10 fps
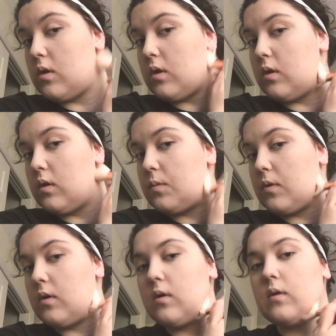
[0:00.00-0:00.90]
And this
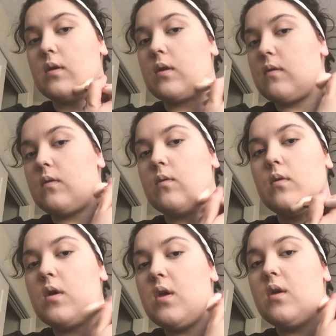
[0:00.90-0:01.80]
part just like gives you
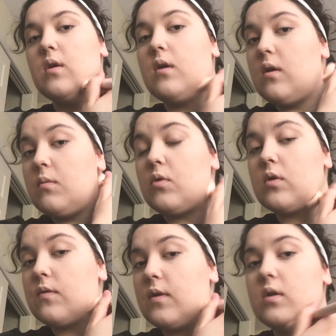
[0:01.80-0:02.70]
a
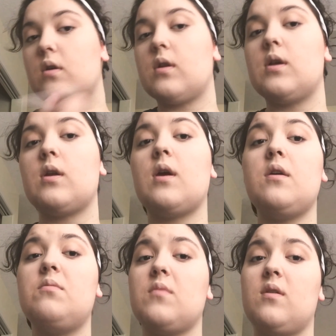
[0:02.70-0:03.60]
more defined jawline.
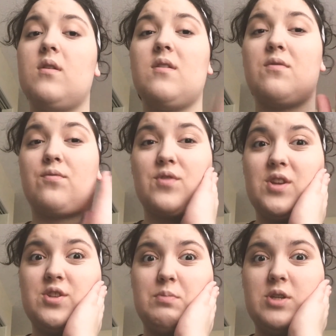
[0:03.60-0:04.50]
I have
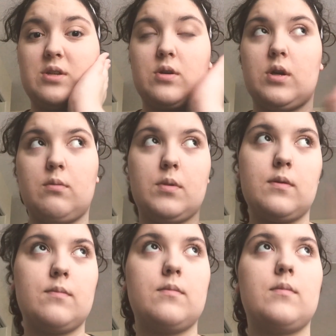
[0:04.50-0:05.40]
really chubby cheeks right now, but
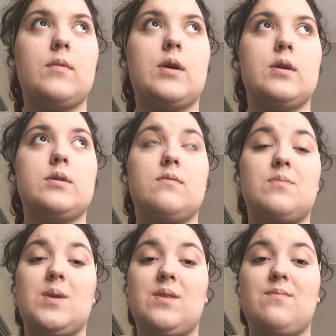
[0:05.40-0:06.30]
because of
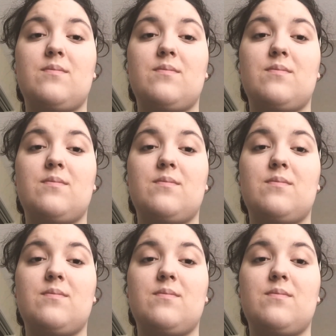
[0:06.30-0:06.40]
my,